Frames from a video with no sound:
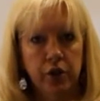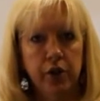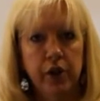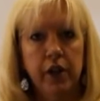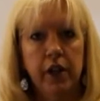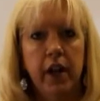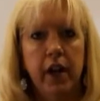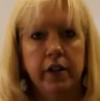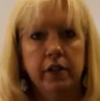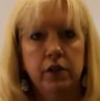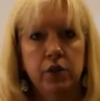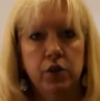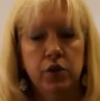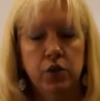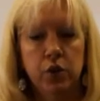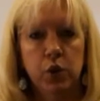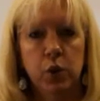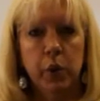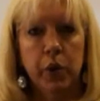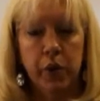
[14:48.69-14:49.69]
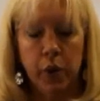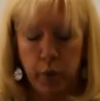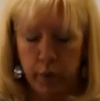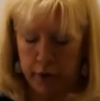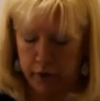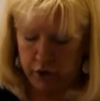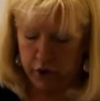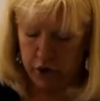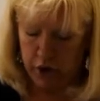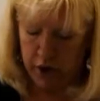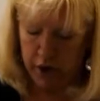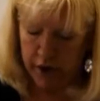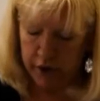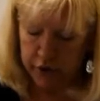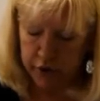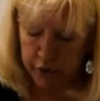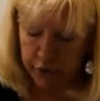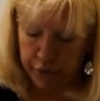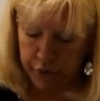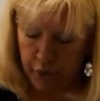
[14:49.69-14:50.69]
It has to do with the question and
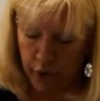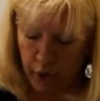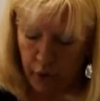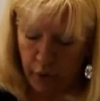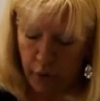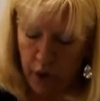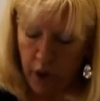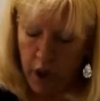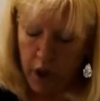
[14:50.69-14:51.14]
answer flow.